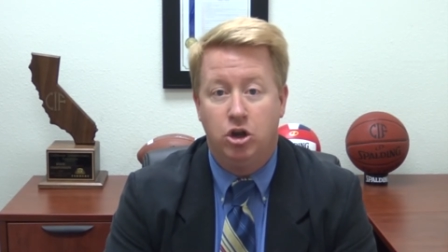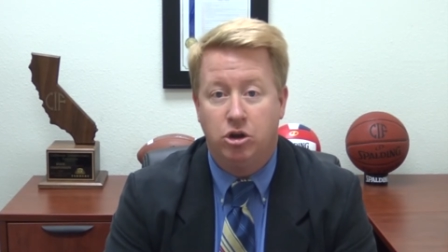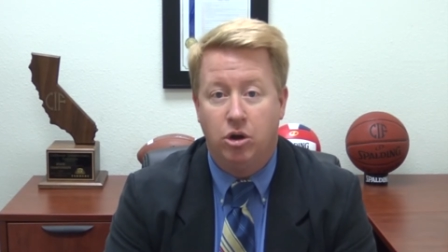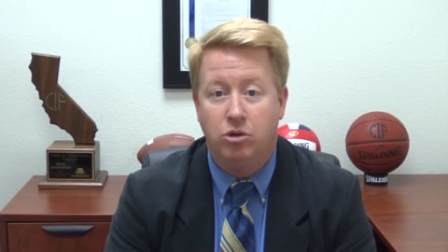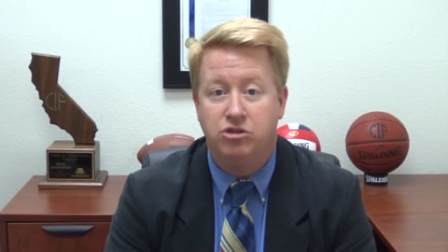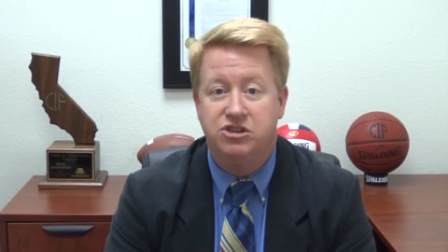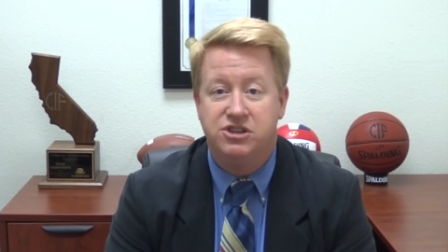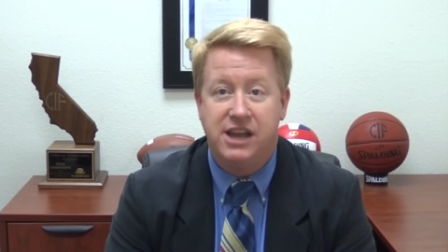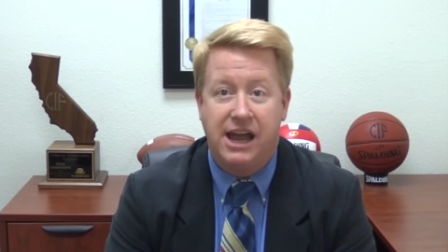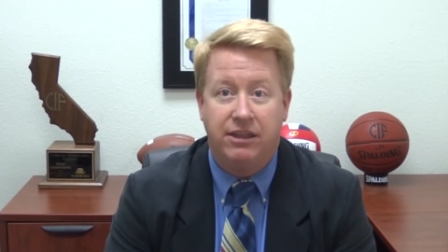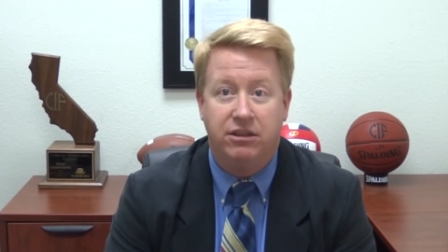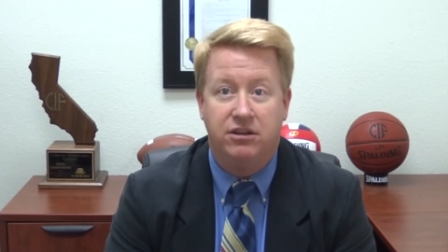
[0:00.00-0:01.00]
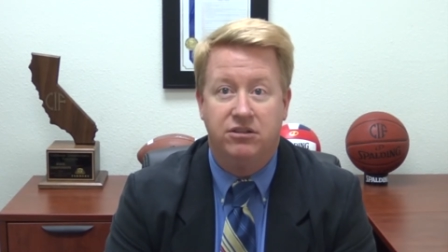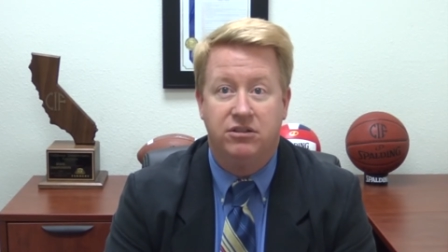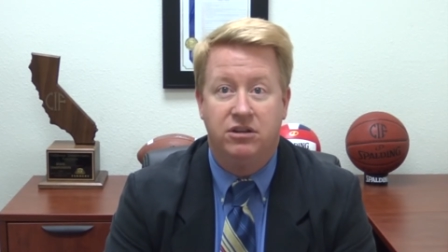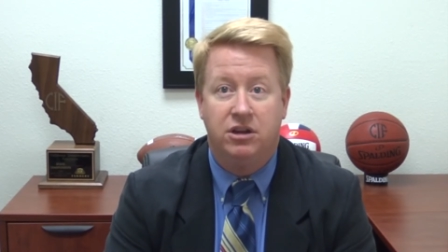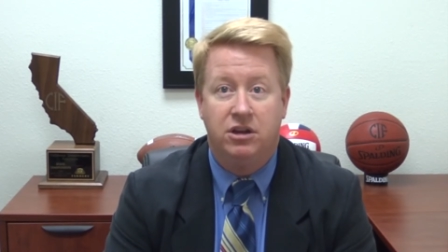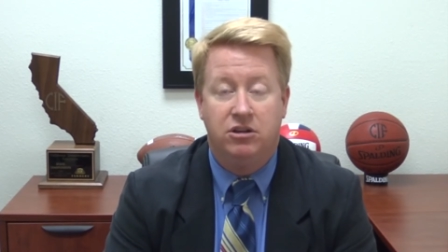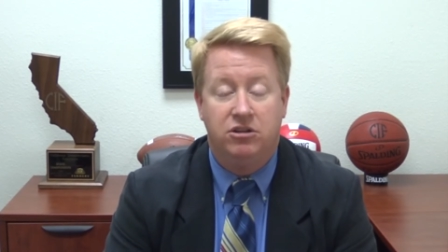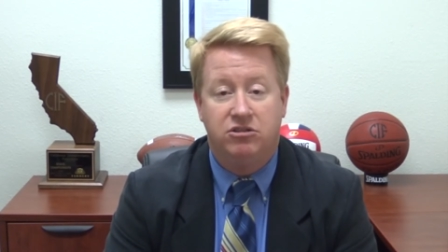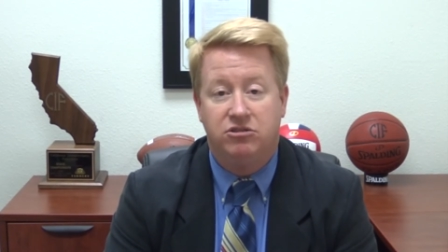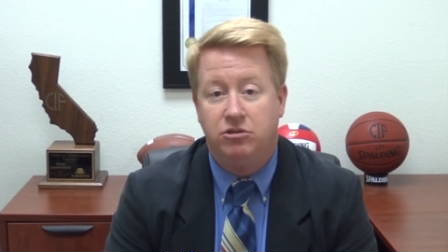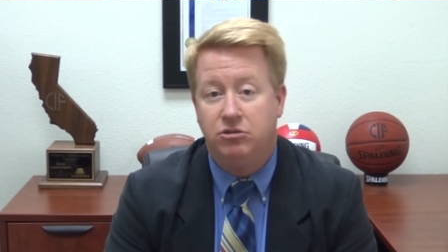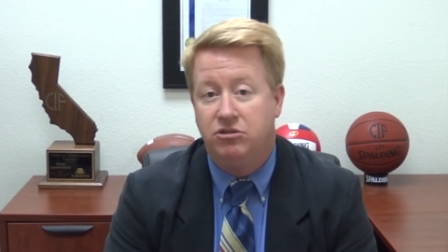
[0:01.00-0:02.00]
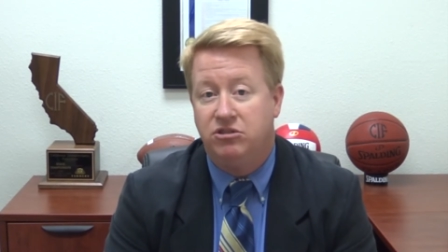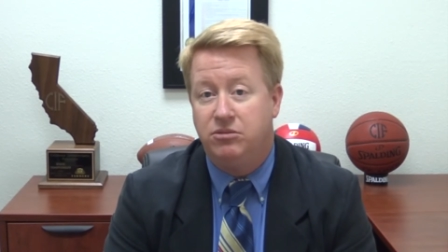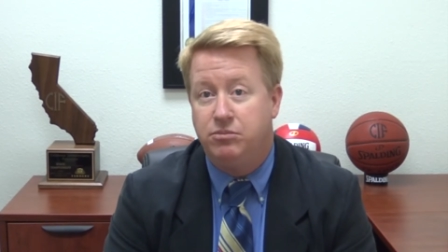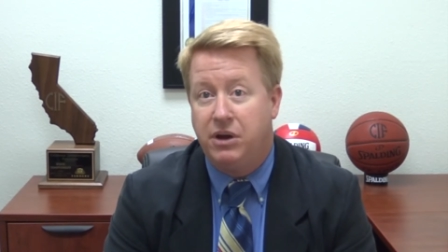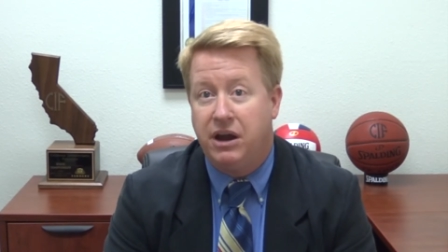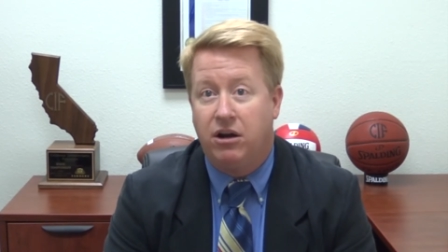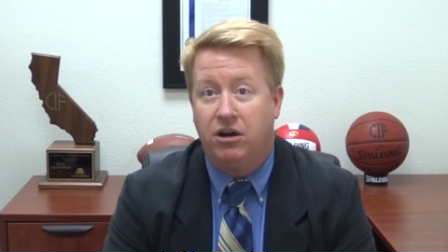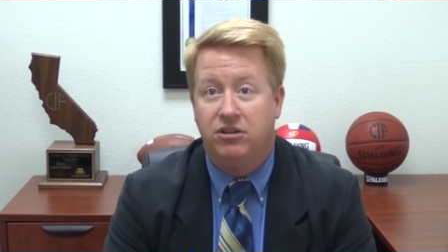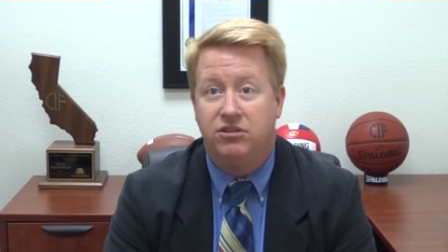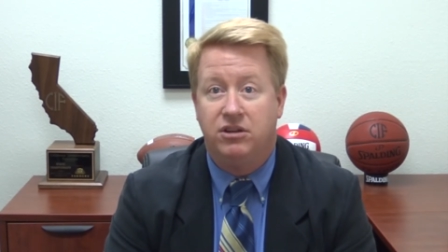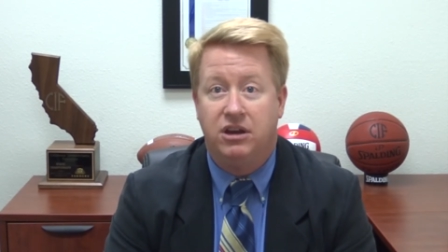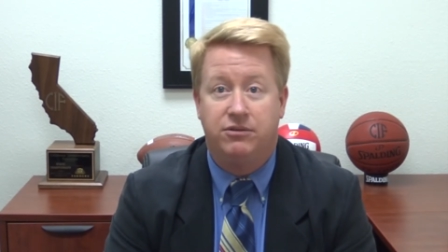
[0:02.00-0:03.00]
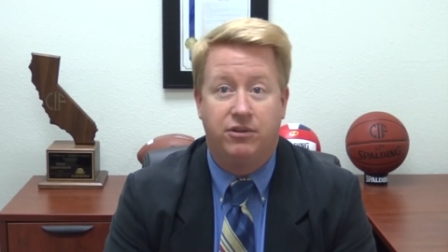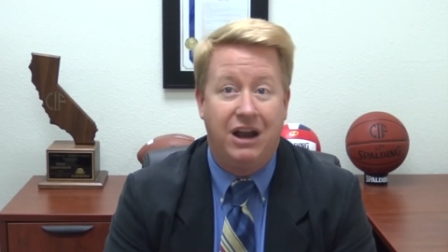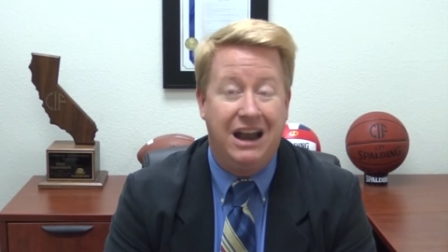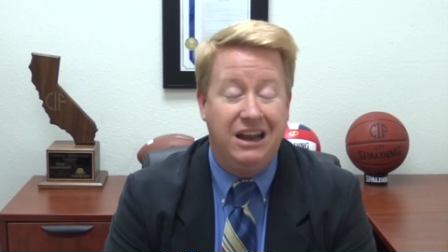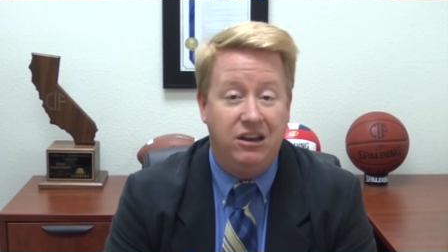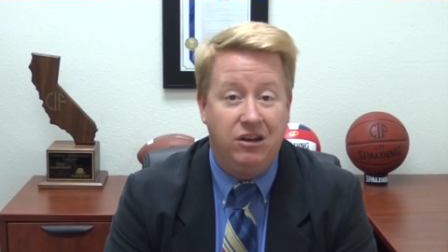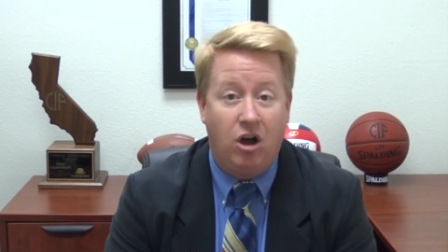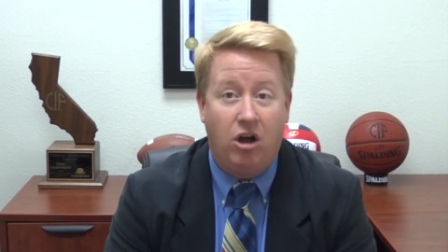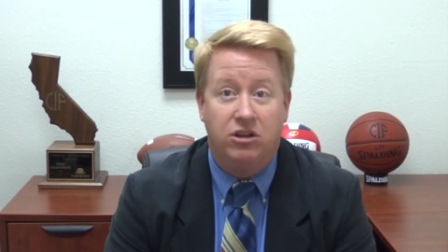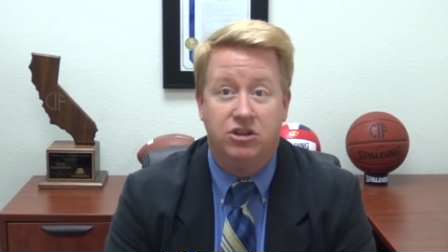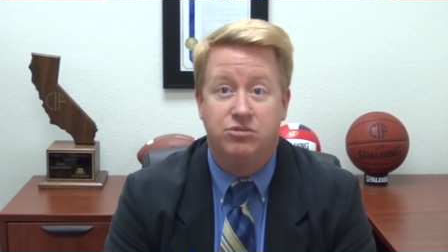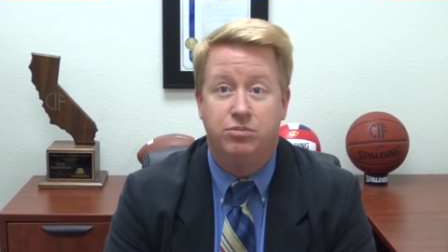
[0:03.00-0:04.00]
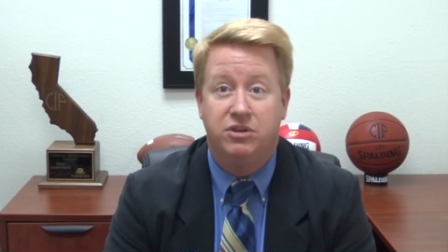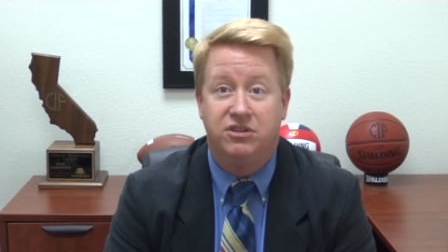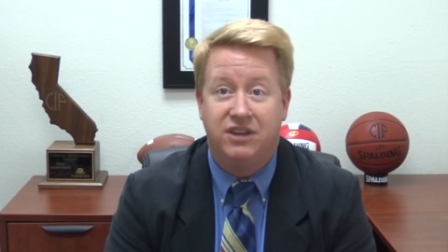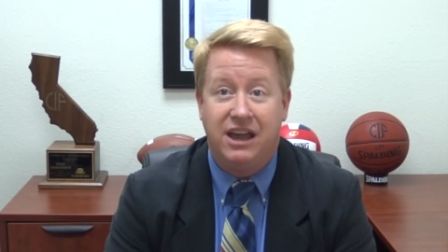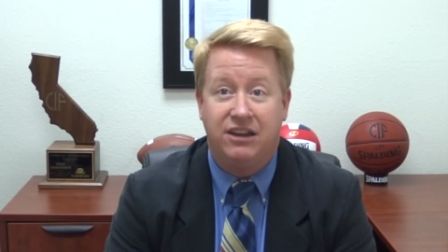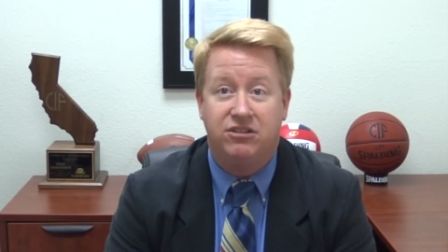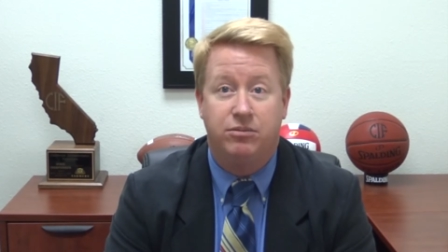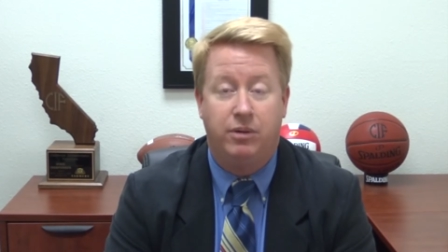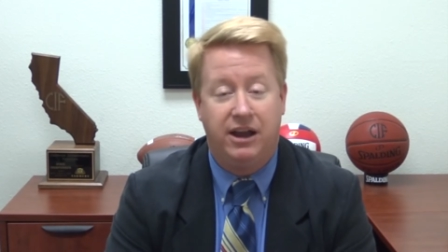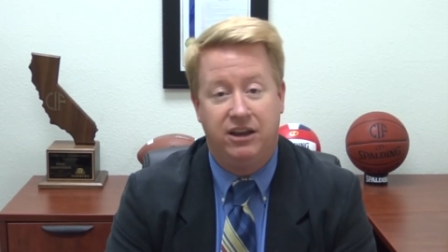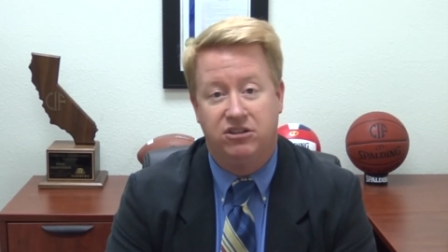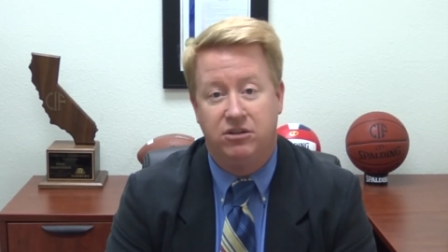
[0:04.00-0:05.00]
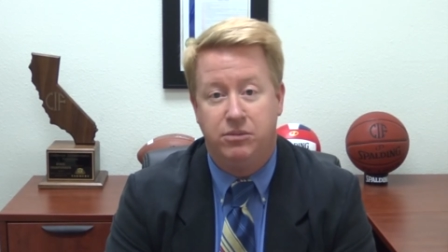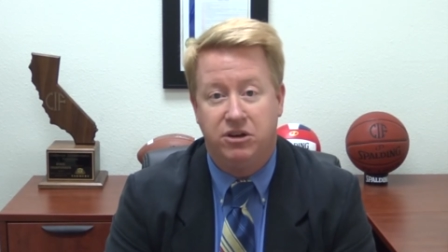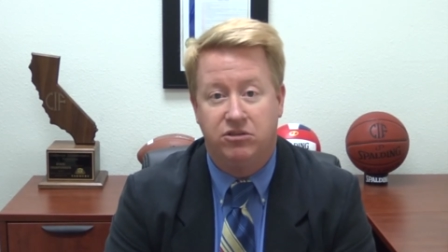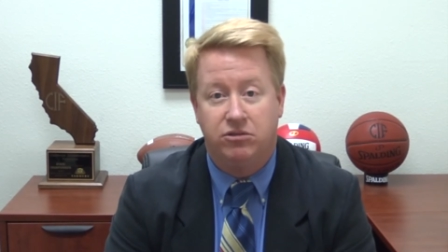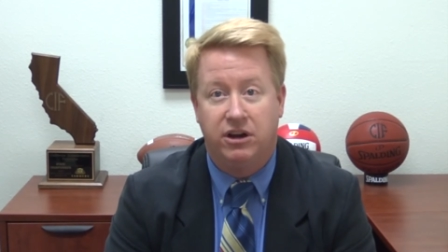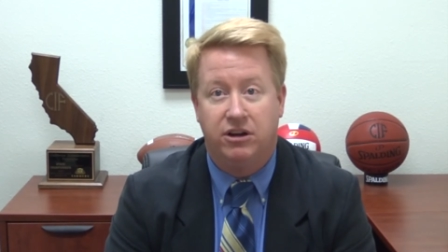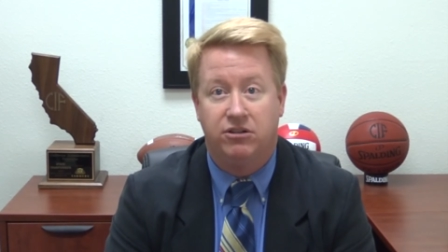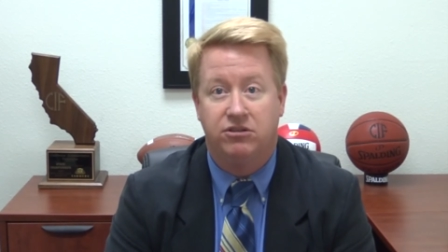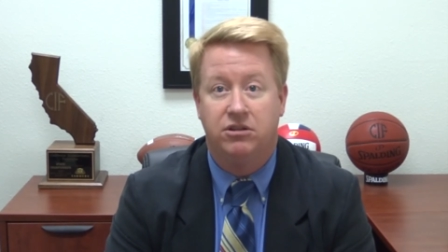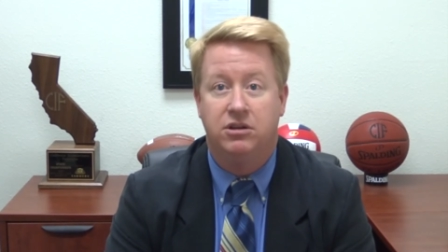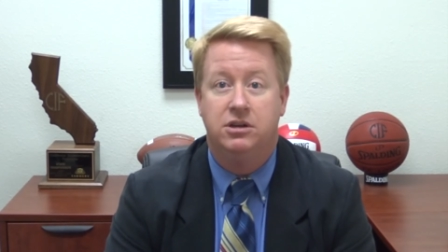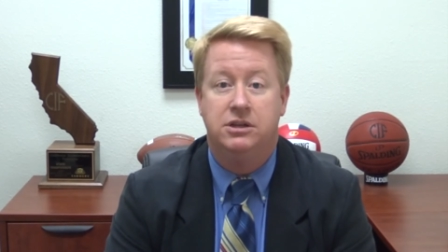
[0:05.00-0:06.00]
coaches and athletes, students and parents, and for any knowledge possessed by its administrators.